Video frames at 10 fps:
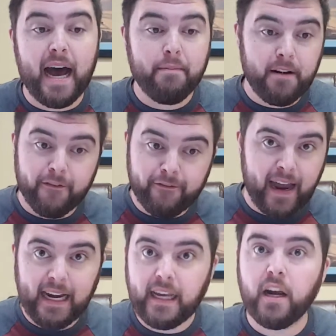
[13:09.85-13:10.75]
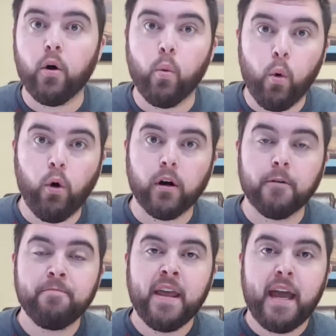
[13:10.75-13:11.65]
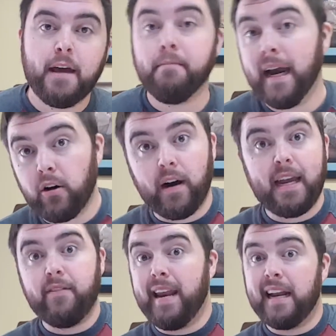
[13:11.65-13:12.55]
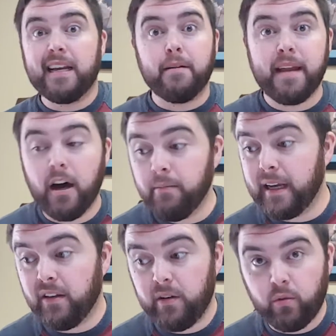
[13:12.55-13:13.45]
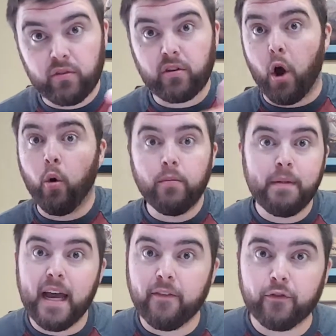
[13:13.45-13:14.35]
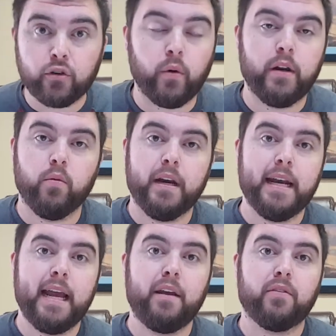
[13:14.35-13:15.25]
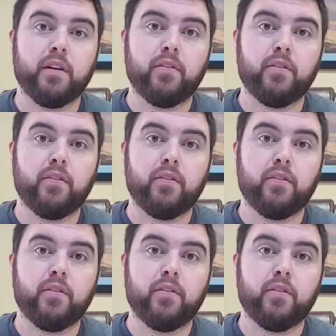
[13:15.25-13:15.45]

I've been fighting a war, and Michael even had to come and help me because it was holding me up for 21 days.